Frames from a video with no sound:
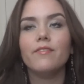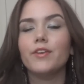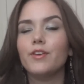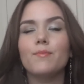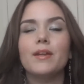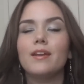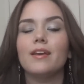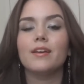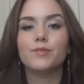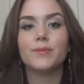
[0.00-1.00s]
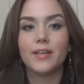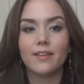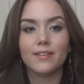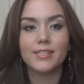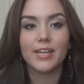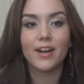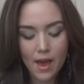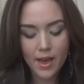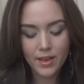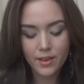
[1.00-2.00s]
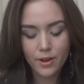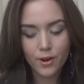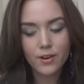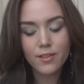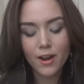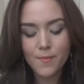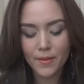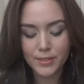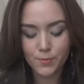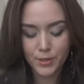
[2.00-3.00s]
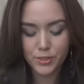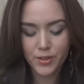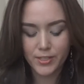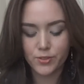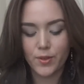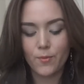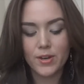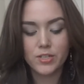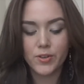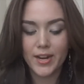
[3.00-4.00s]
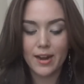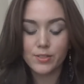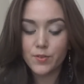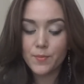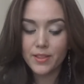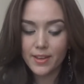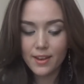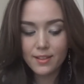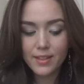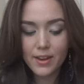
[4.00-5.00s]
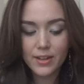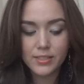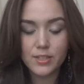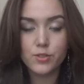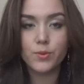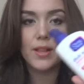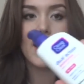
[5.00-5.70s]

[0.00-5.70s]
the humidity is ridiculous here. I heard a lot about this moisturizer, so I want to try it out. It's from Clean and Clear. It's a dual